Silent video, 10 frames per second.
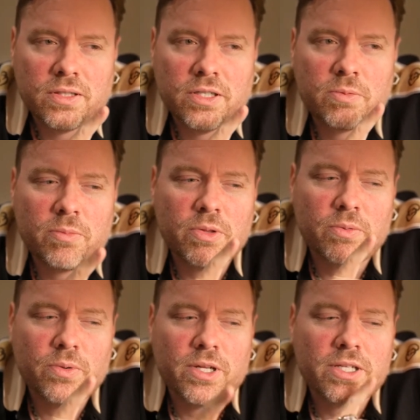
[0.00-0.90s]
This might be
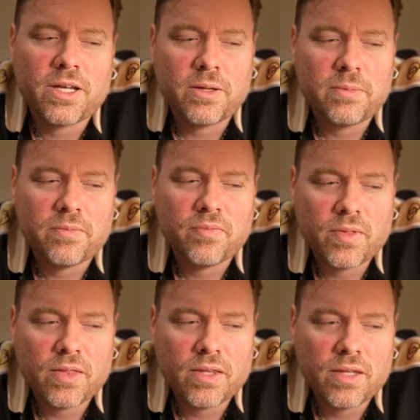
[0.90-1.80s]
the one time
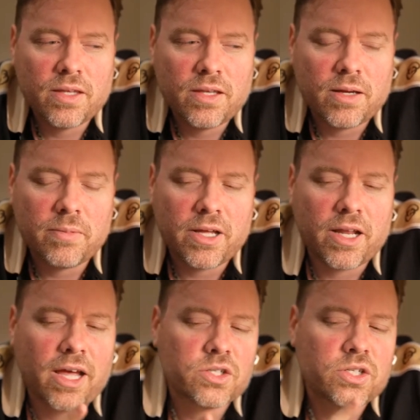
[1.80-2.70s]
I'm
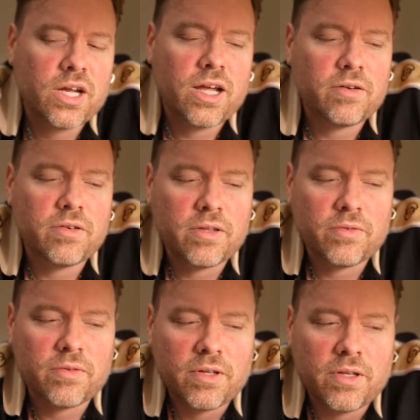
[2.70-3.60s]
going to ask chat
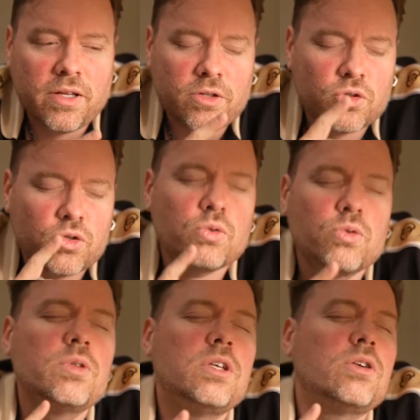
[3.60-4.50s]

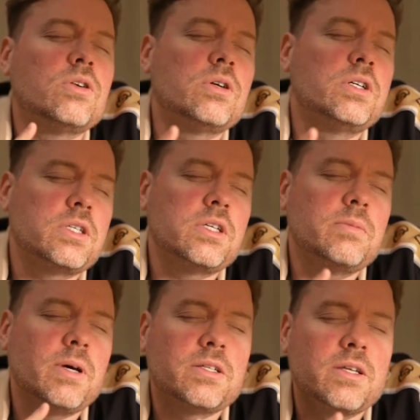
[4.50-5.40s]
truly curiously
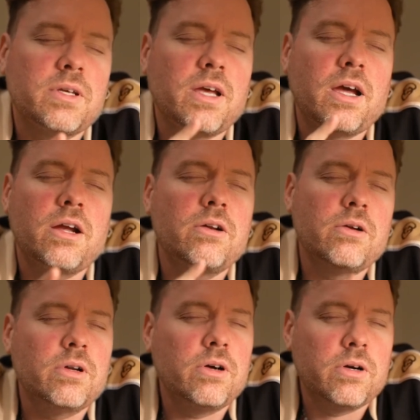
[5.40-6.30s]
about something I
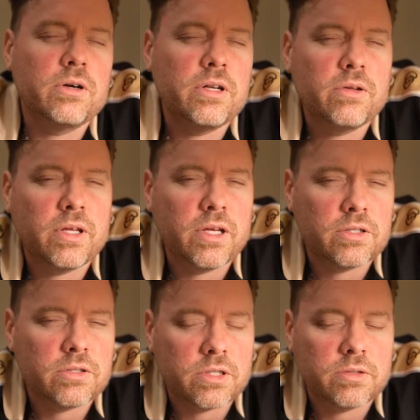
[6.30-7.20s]
don't already know the
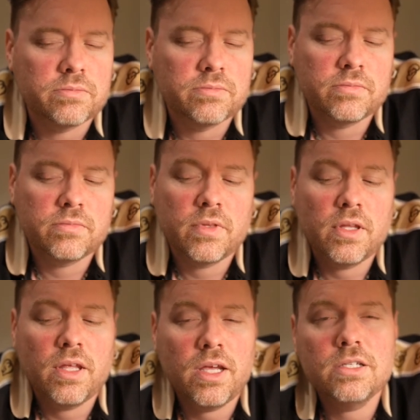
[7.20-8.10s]
answer to.
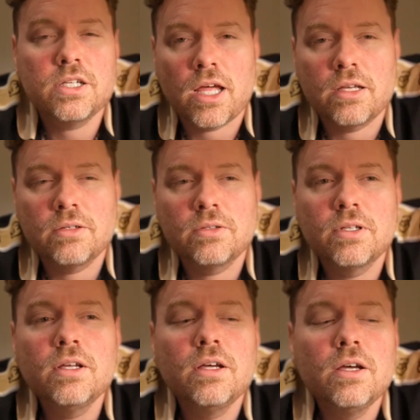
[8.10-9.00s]
Hey, chat,
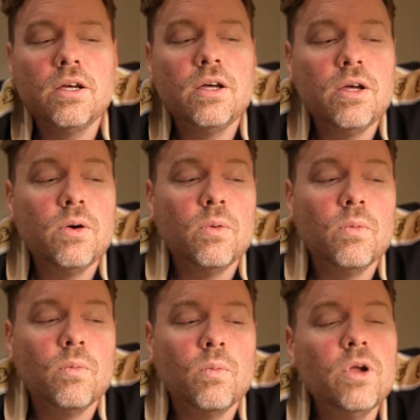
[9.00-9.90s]

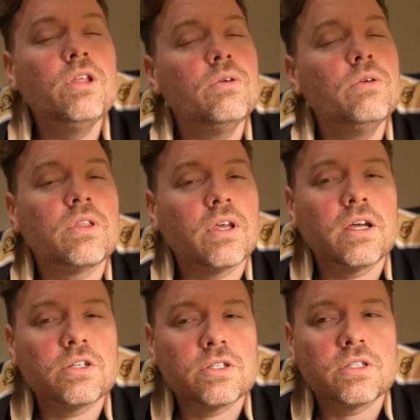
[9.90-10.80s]
what do you think
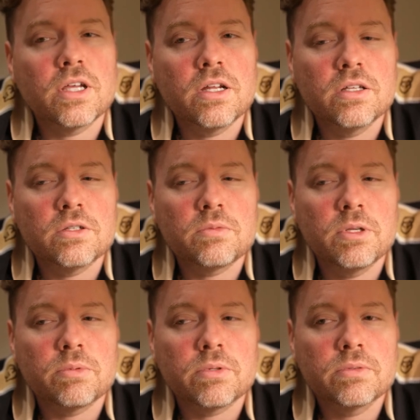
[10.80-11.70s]
I should say to these
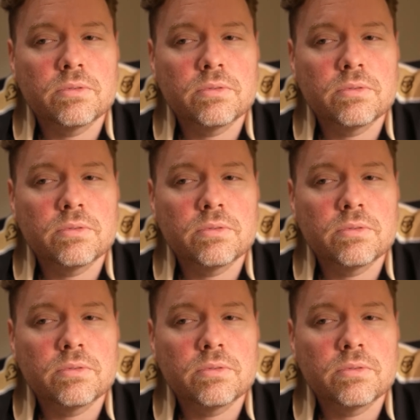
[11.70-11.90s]
people